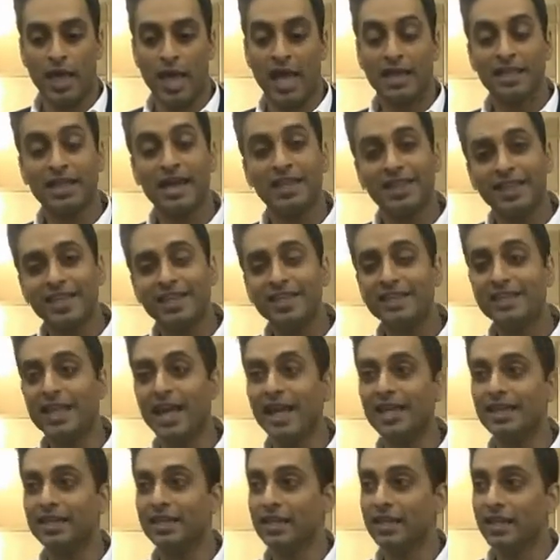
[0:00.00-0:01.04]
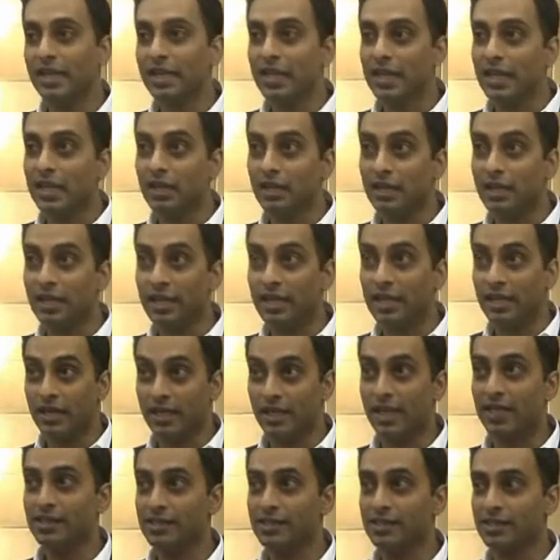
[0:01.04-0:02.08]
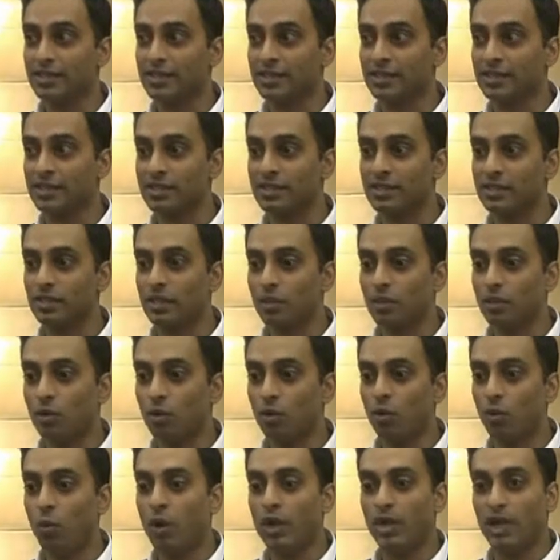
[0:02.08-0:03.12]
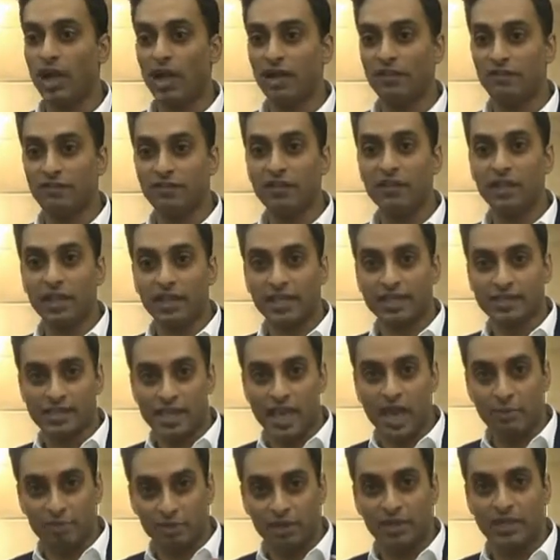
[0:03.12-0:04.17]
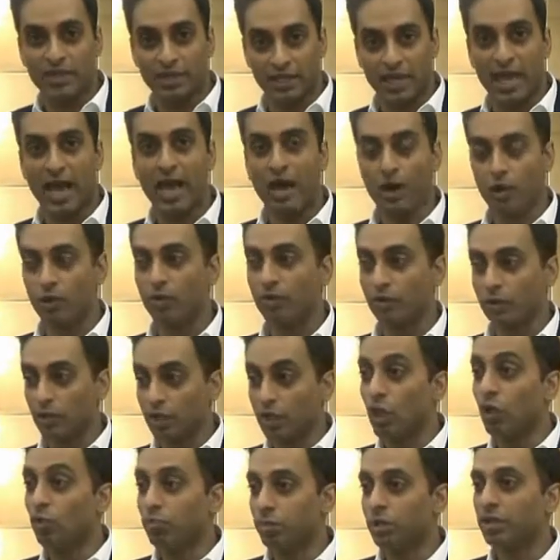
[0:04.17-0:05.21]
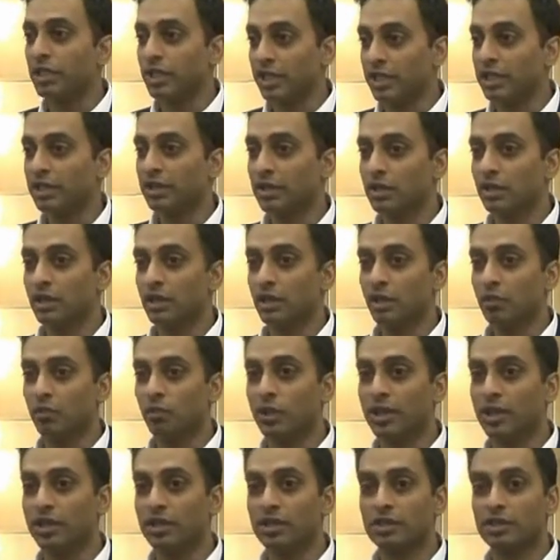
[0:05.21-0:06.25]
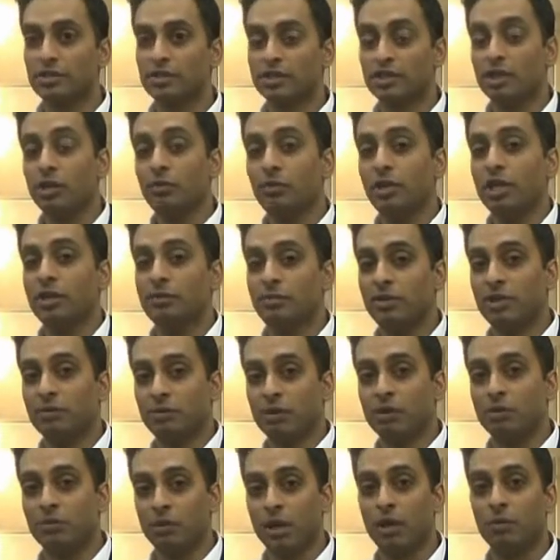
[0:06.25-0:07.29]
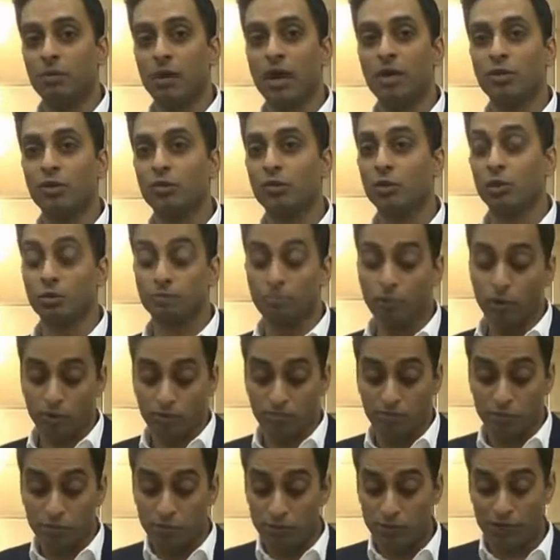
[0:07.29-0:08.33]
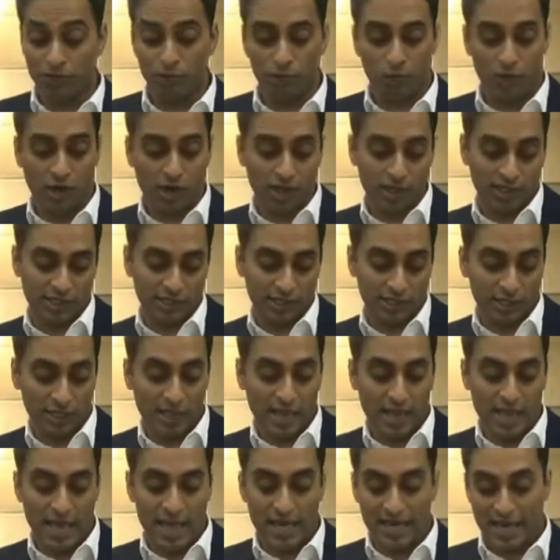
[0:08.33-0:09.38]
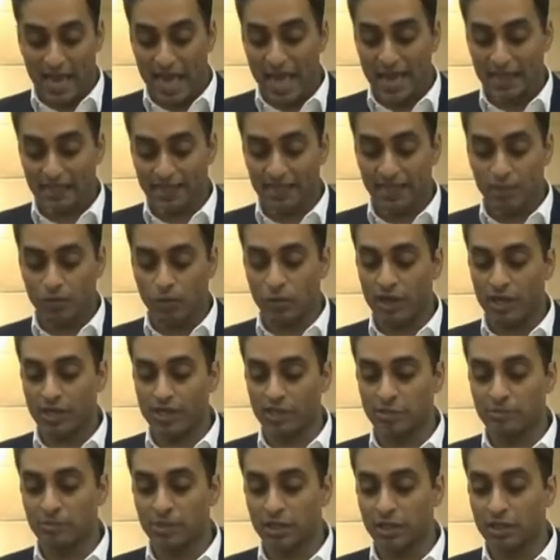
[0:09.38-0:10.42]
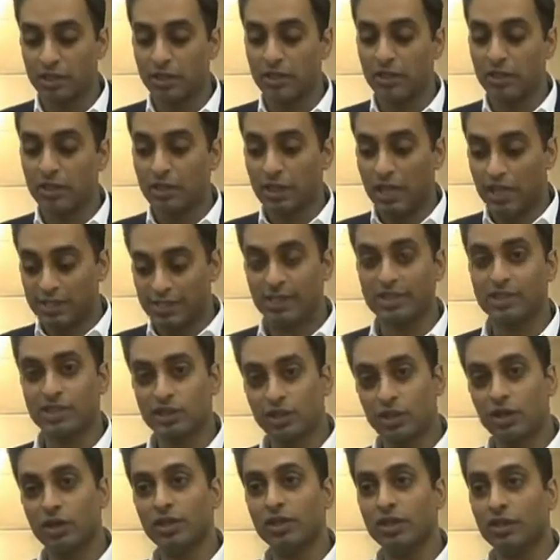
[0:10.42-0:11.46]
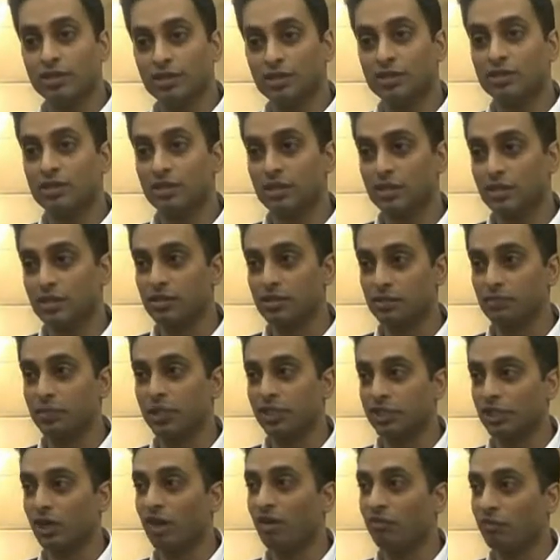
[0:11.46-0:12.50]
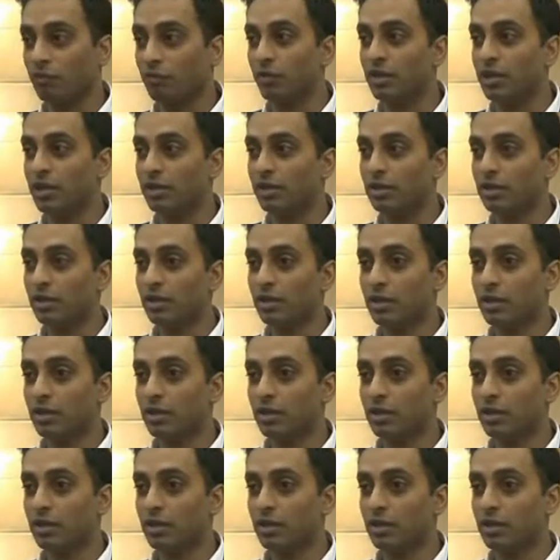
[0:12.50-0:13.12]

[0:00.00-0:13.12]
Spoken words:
And I think that, in essence, is what I feel like is happening now globally with so many people around the world, both music-wise and acting-wise. But as I started this speech off with